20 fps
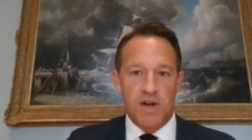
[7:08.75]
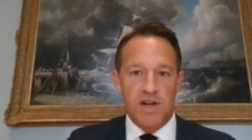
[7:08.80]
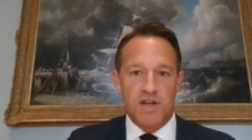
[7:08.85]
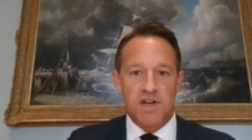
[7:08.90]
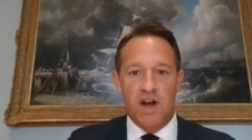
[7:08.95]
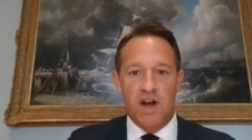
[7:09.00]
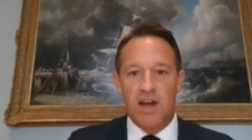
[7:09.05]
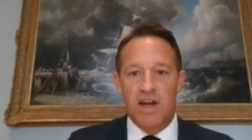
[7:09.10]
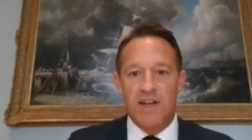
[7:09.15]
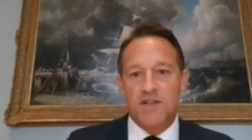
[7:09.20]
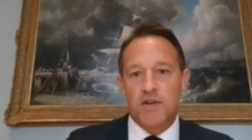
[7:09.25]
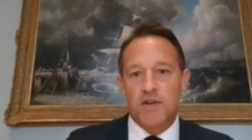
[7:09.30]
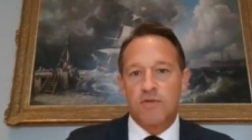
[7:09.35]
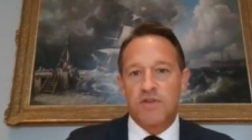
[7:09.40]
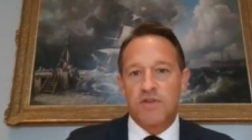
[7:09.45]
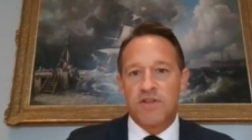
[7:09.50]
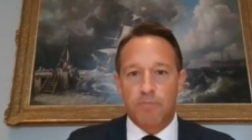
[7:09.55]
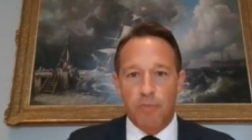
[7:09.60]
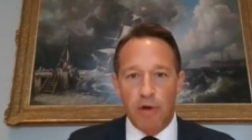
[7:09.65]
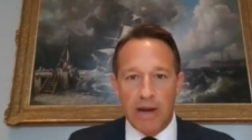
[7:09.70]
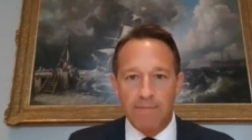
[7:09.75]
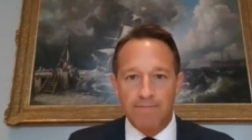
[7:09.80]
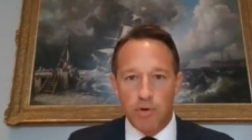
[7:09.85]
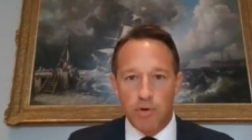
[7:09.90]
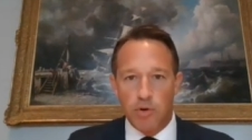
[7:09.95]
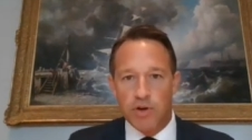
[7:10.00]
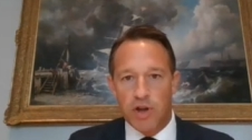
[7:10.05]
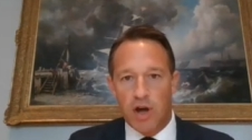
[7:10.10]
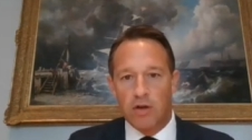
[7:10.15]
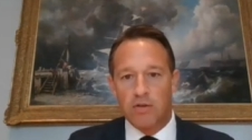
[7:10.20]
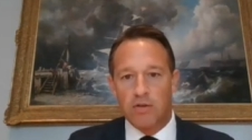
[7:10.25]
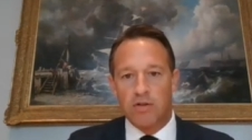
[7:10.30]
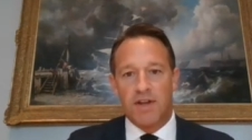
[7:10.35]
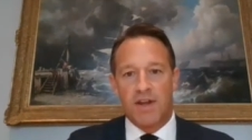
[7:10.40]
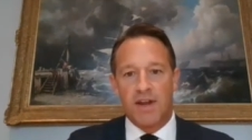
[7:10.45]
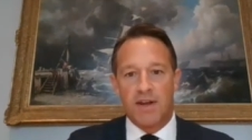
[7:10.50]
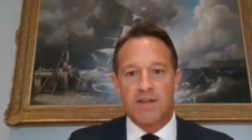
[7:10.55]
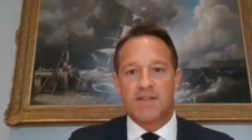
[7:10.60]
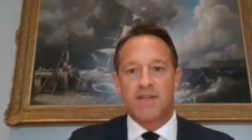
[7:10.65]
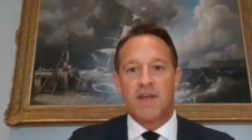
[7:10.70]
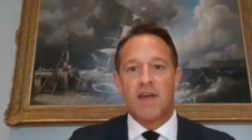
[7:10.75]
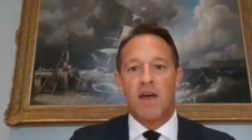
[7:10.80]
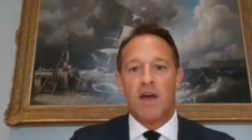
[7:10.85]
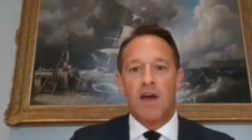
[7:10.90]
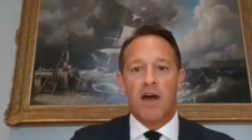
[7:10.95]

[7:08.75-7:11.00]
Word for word: which I like to call springboard holdings,